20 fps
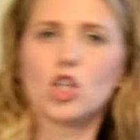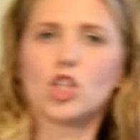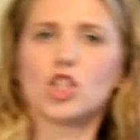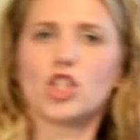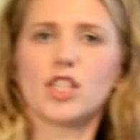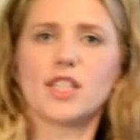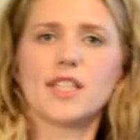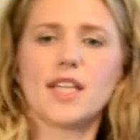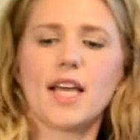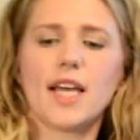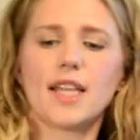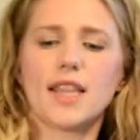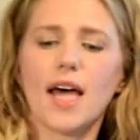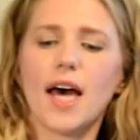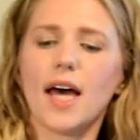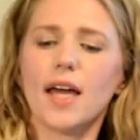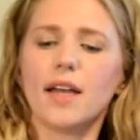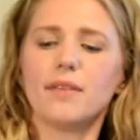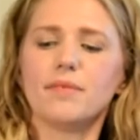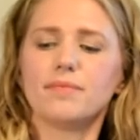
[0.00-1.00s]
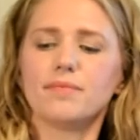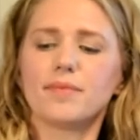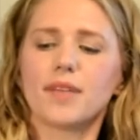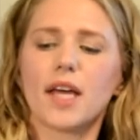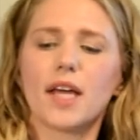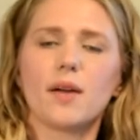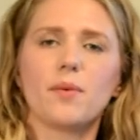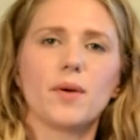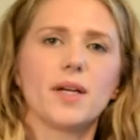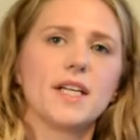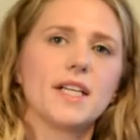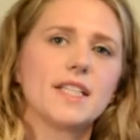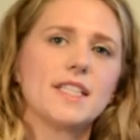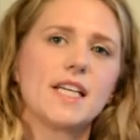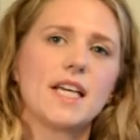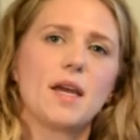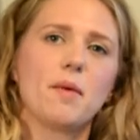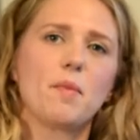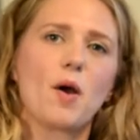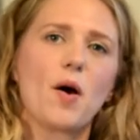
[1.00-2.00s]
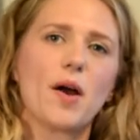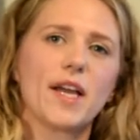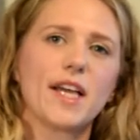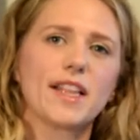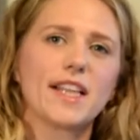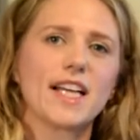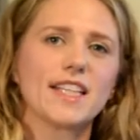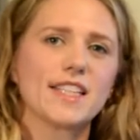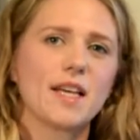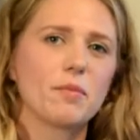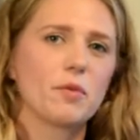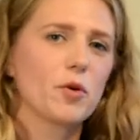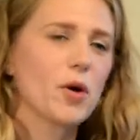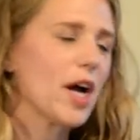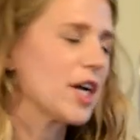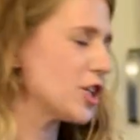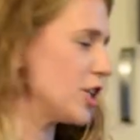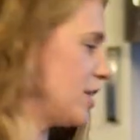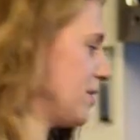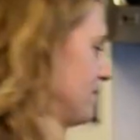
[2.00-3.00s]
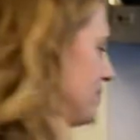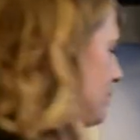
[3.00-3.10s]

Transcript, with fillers: just like that, and I want it to keep going in that same direction.